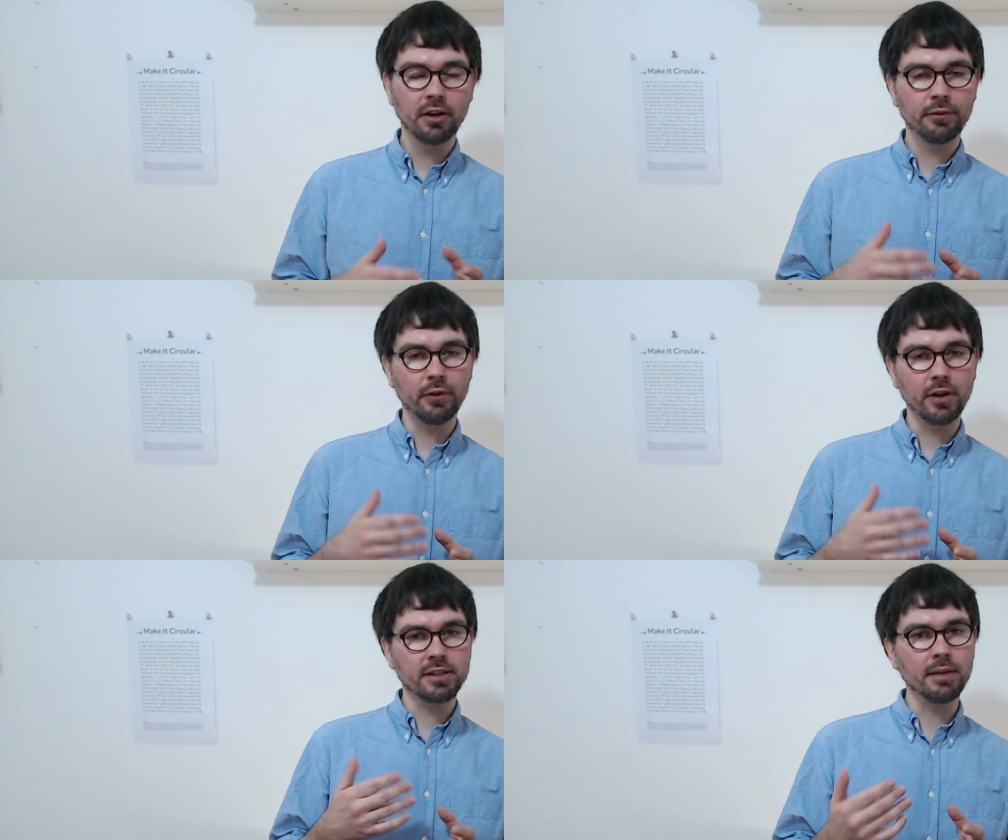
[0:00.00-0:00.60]

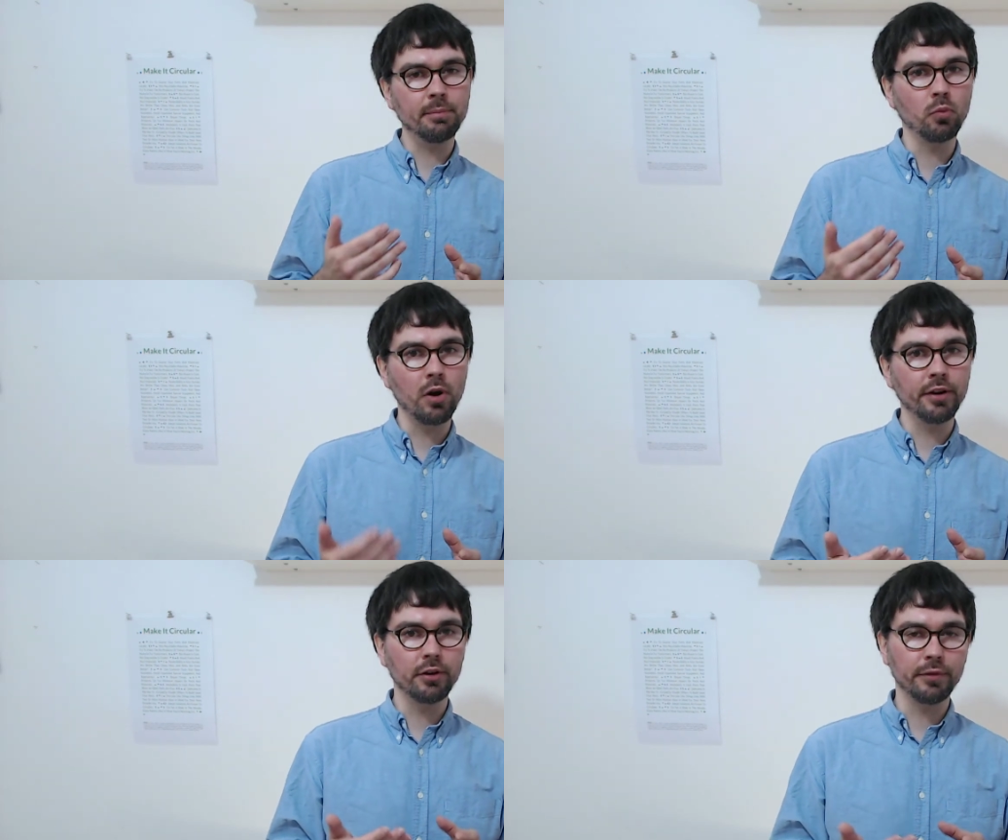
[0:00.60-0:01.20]
For example,
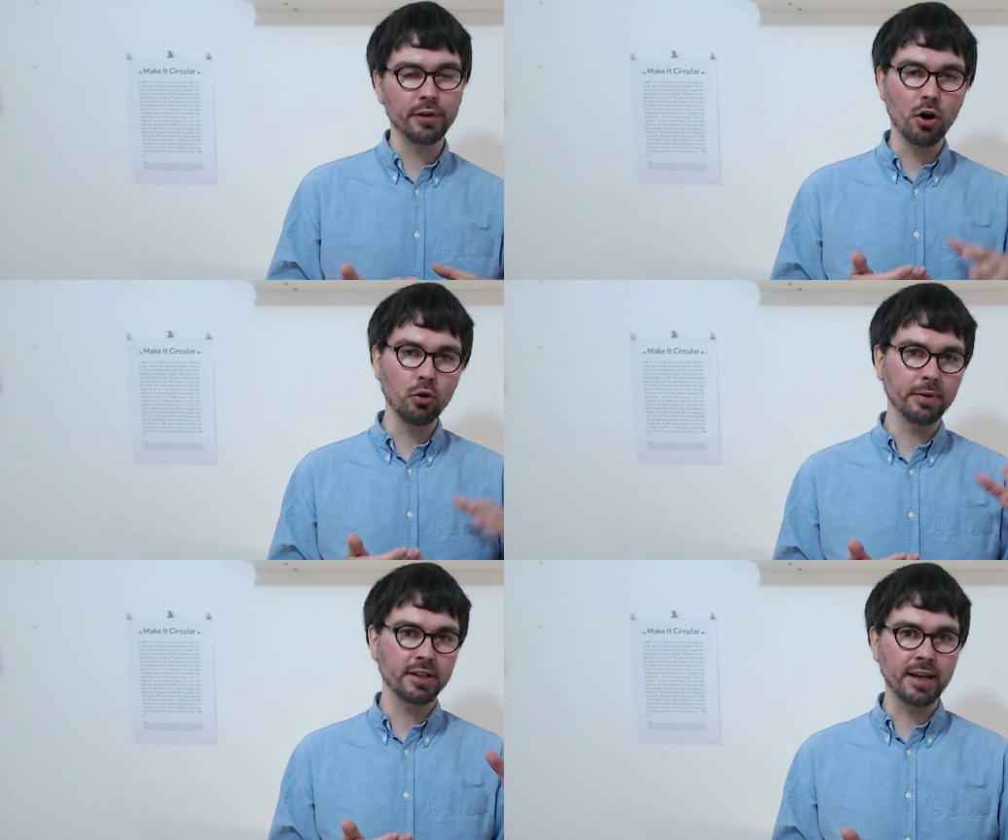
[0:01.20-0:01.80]
one of an
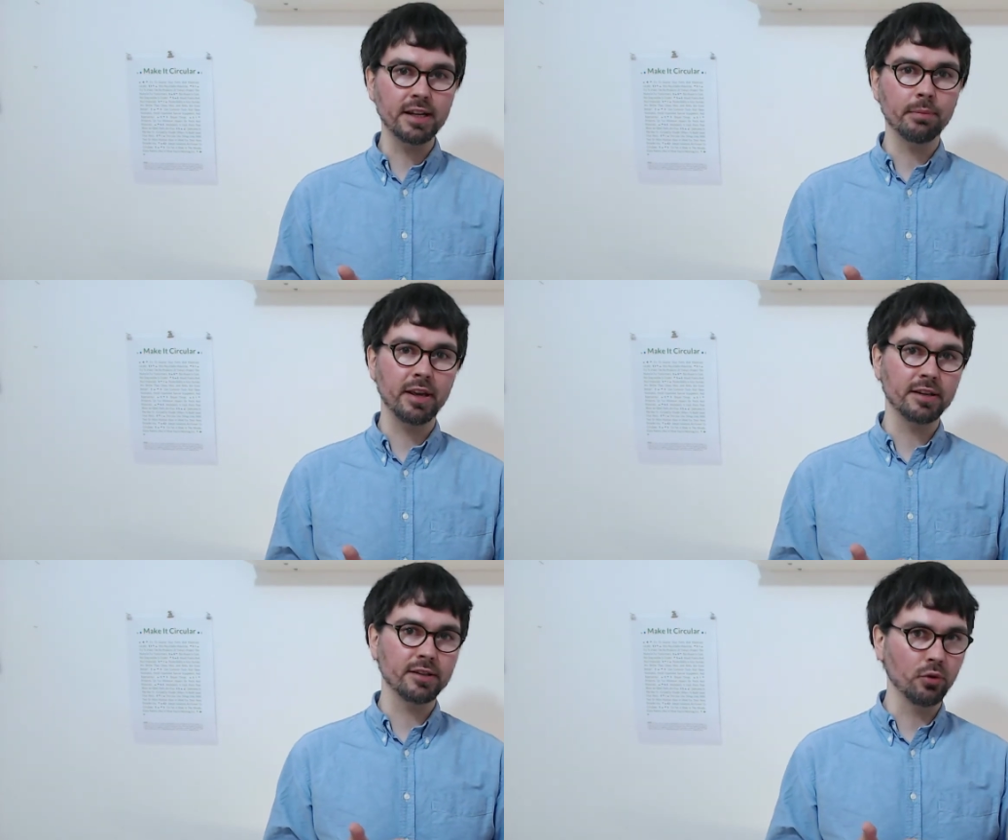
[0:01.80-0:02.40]
open
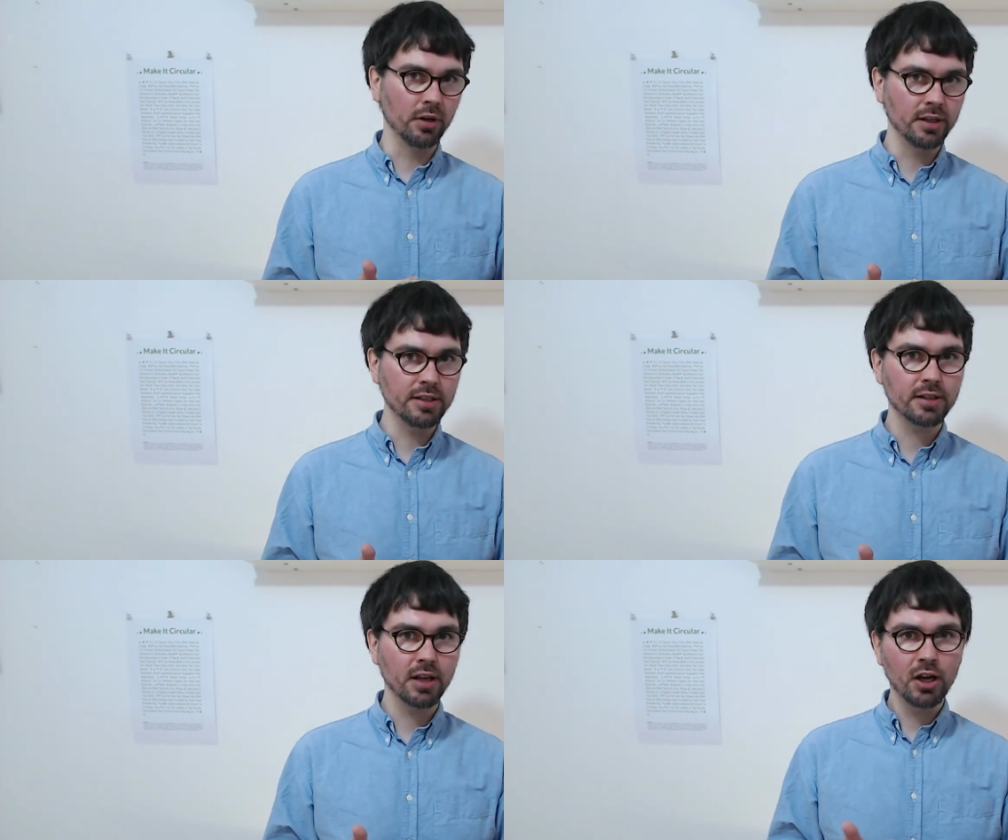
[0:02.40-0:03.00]
database or
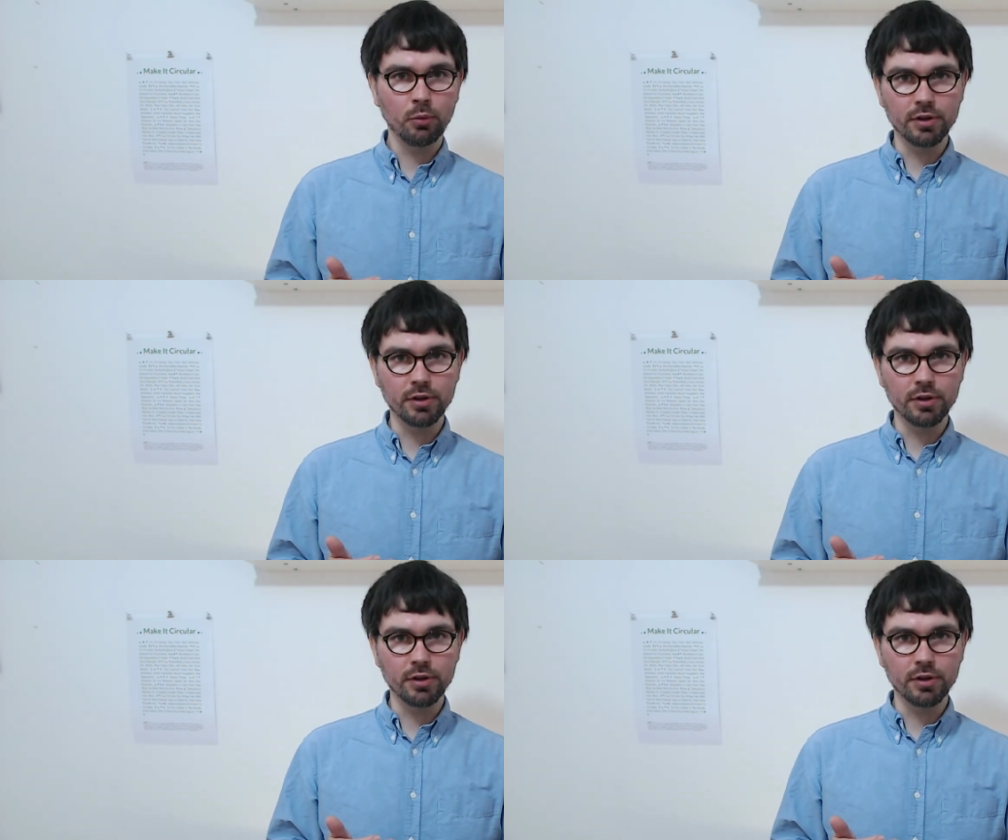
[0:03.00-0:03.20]
list where